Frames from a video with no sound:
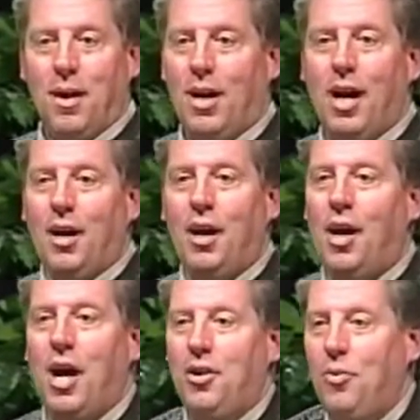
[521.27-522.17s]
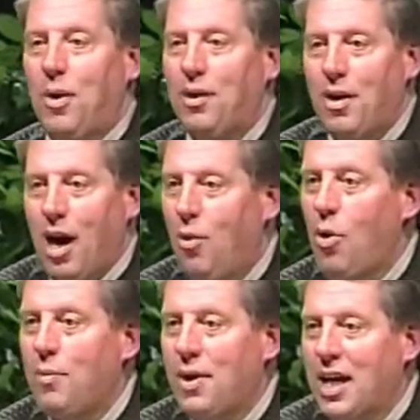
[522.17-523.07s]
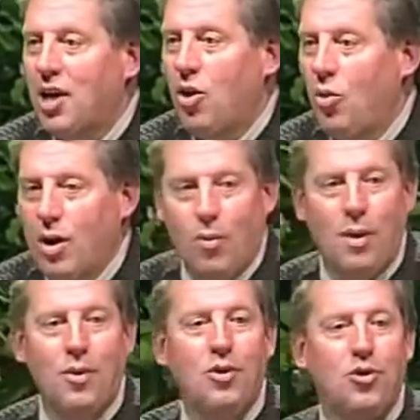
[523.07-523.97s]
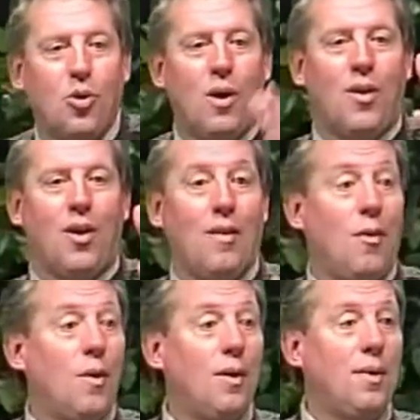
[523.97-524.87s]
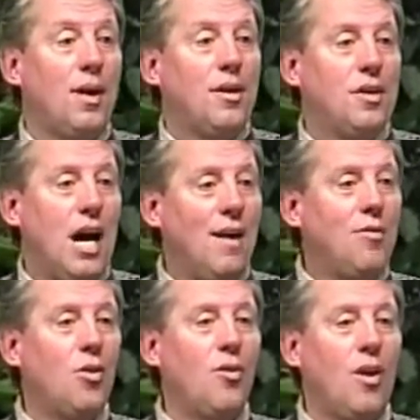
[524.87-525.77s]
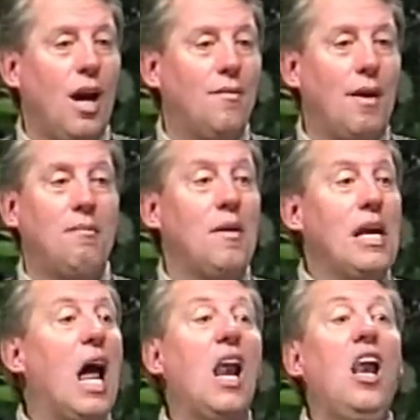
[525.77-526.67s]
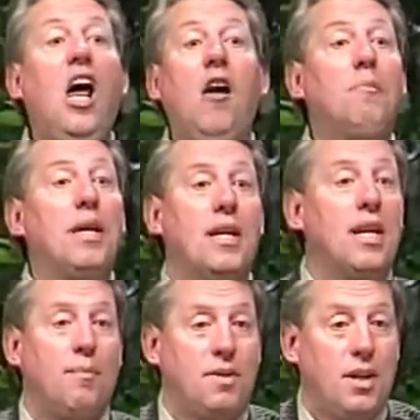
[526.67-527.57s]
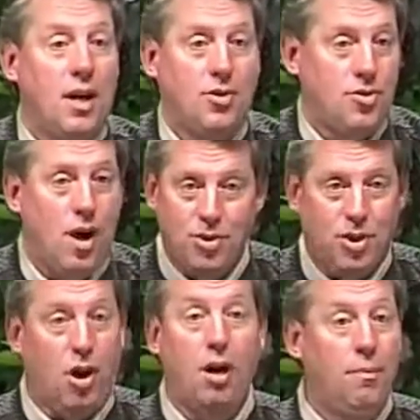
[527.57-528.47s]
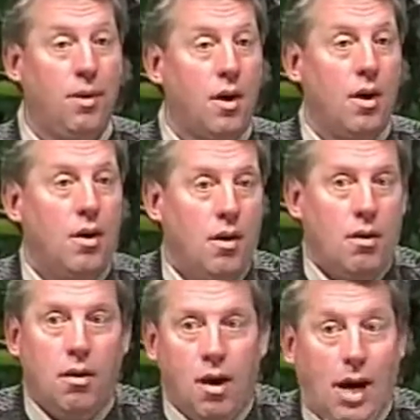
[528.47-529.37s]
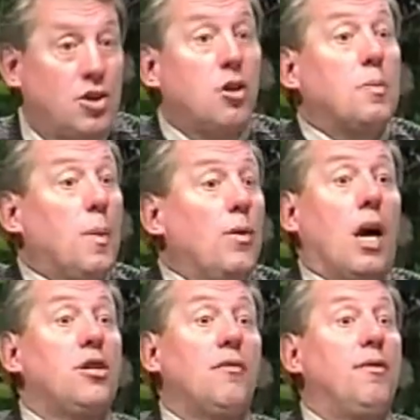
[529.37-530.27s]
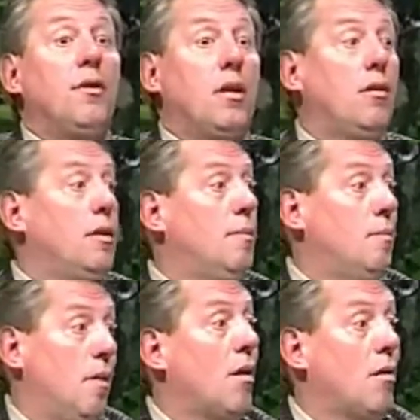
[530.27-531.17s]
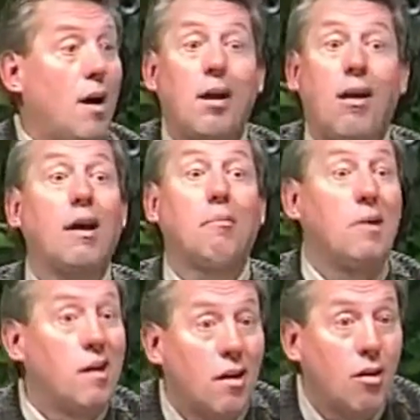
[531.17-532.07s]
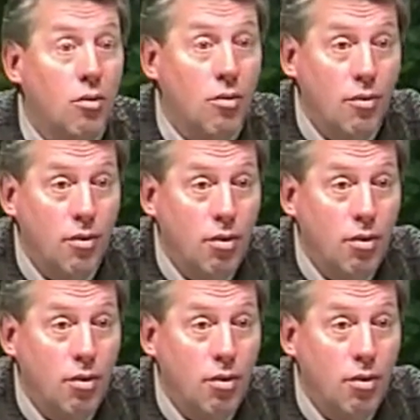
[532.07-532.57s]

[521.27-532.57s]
I want them to get going. I want them to enjoy their life. I want them to have their own life. And I love being an empty nester. I'm sorry, but I suppose I should feel guilty, but Margaret and I like being alone.